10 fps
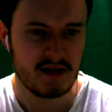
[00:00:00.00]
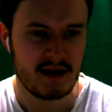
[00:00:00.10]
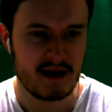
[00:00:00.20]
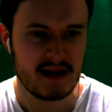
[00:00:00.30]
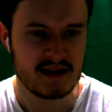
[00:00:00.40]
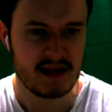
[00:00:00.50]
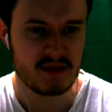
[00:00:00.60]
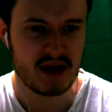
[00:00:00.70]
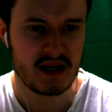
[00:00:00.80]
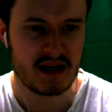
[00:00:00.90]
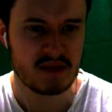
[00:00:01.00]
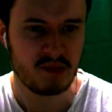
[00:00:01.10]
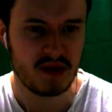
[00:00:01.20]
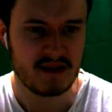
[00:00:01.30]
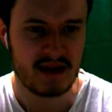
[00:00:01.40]
It seems like he's
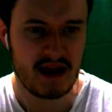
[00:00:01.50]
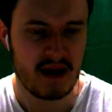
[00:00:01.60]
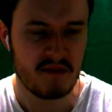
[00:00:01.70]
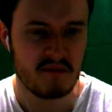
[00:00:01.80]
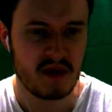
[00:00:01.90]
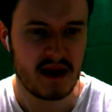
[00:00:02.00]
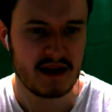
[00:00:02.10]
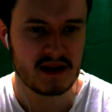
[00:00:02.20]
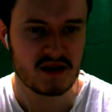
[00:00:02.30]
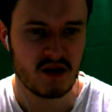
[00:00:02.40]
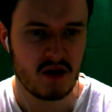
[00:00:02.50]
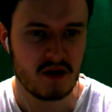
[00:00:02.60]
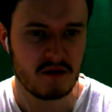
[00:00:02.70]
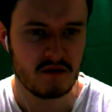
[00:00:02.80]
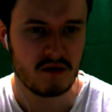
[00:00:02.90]
played the game and he's thought,